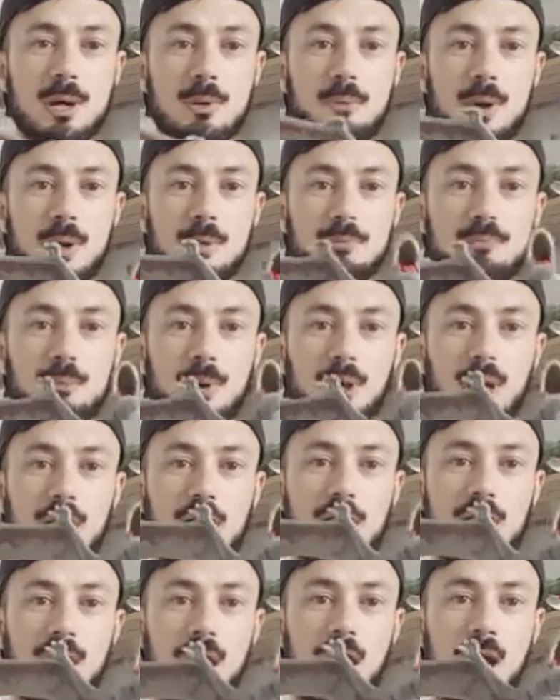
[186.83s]
a bit
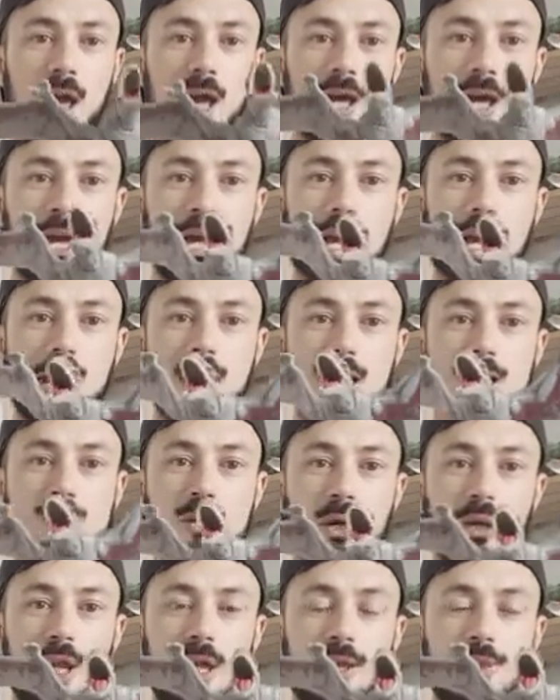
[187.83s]
plainer. It's
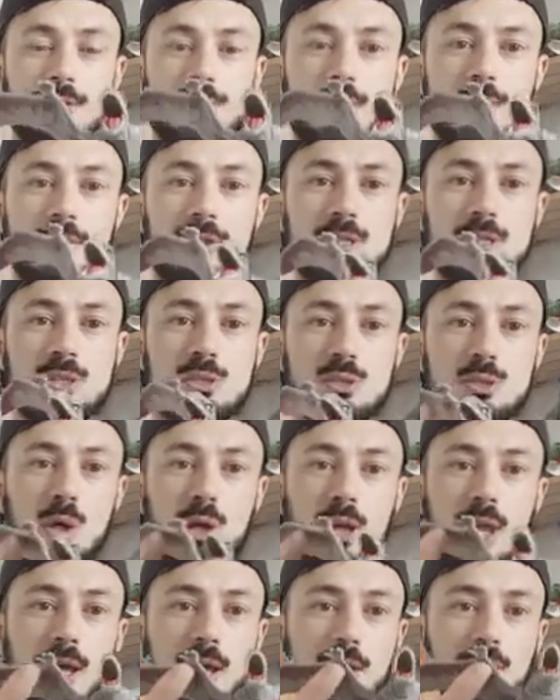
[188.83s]
got like, this one's
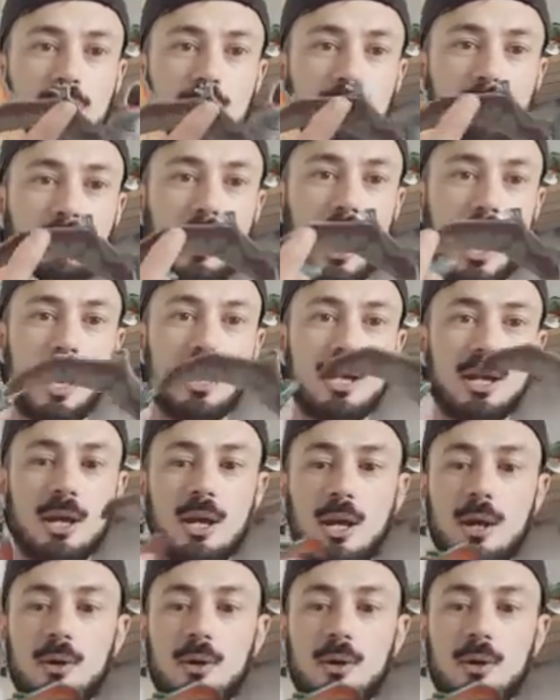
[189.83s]
got like the red,